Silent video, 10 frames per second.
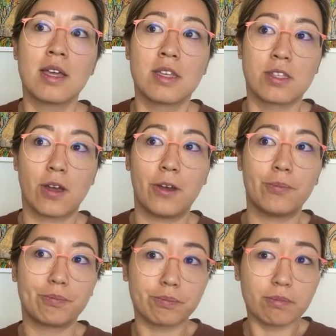
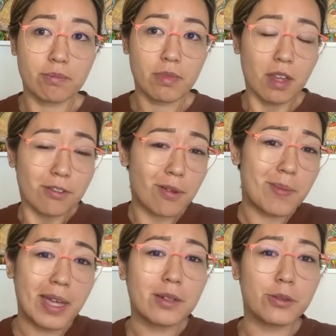So for
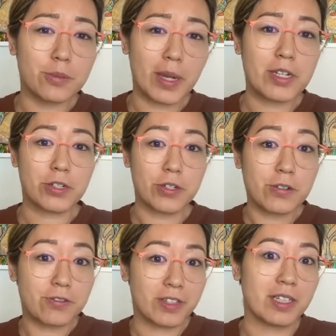men, it would be, do
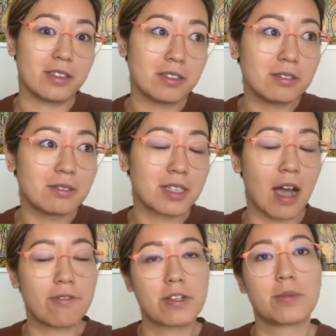you feel
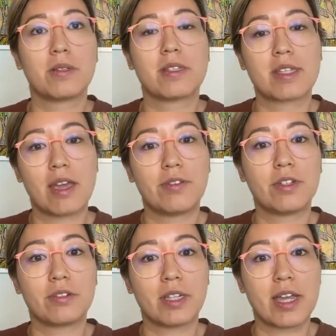comfortable and safe in
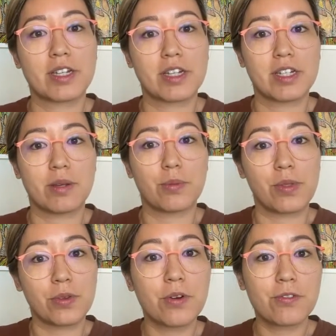your relationship
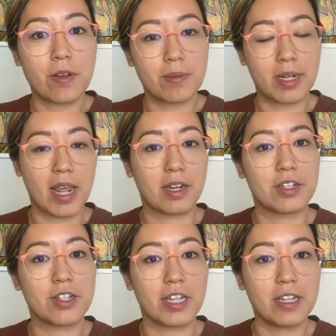with your feminine
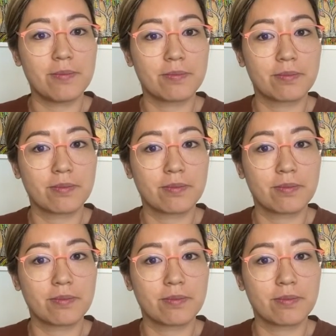energy?